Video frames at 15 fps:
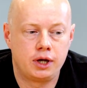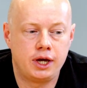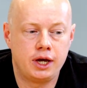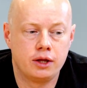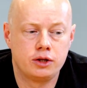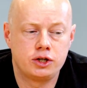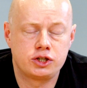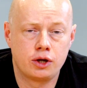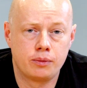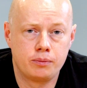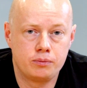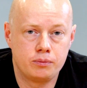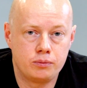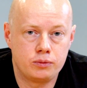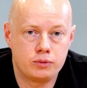Again, there's
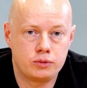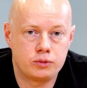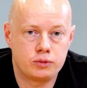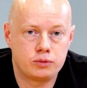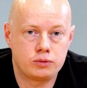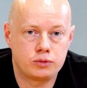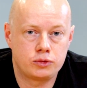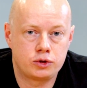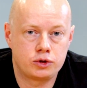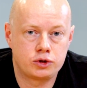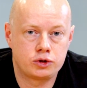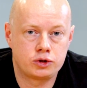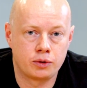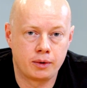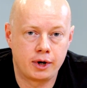some
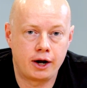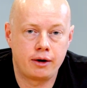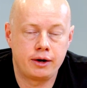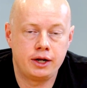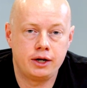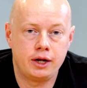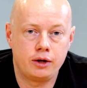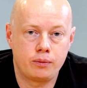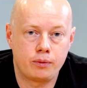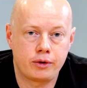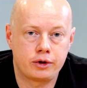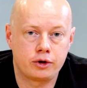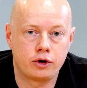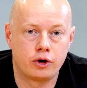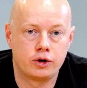clarity needed
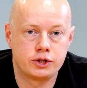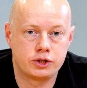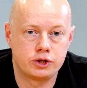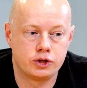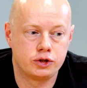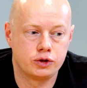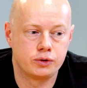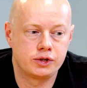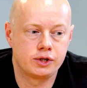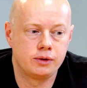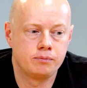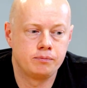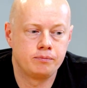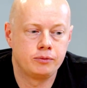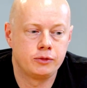with regards to dosing.